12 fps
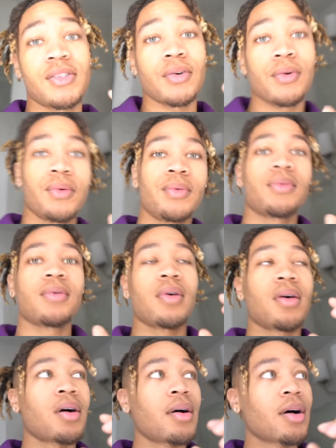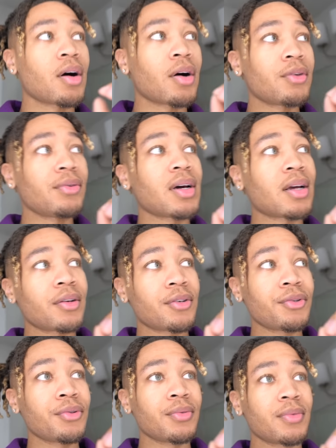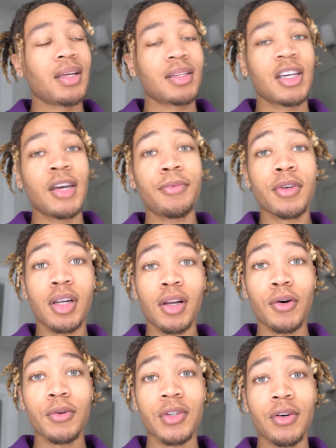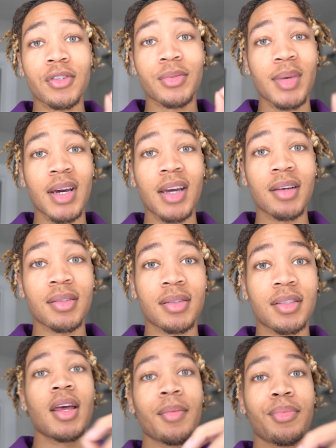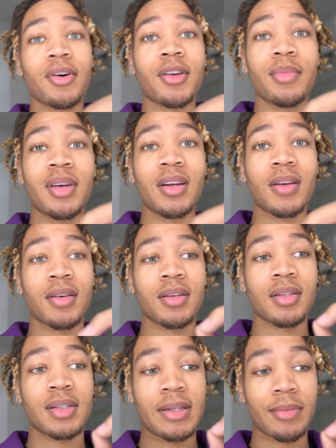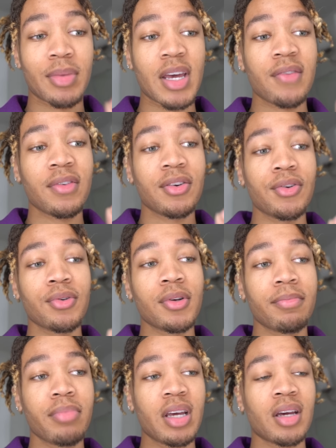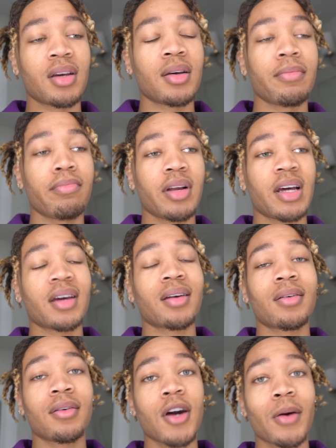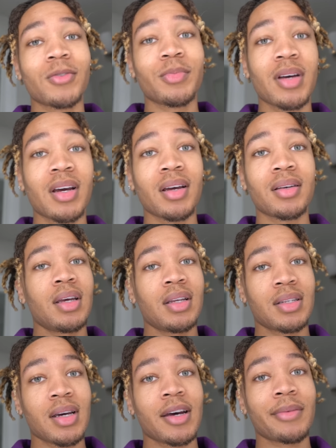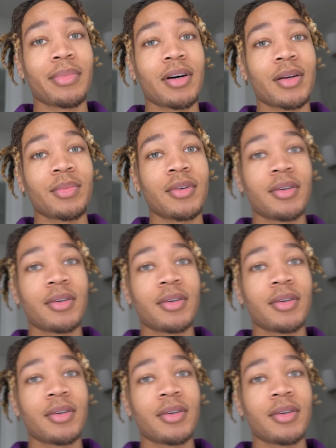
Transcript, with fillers: so all you gotta do is keep your clothes on some hangers and put them in some heavy duty big black garbage bags and tie the bottom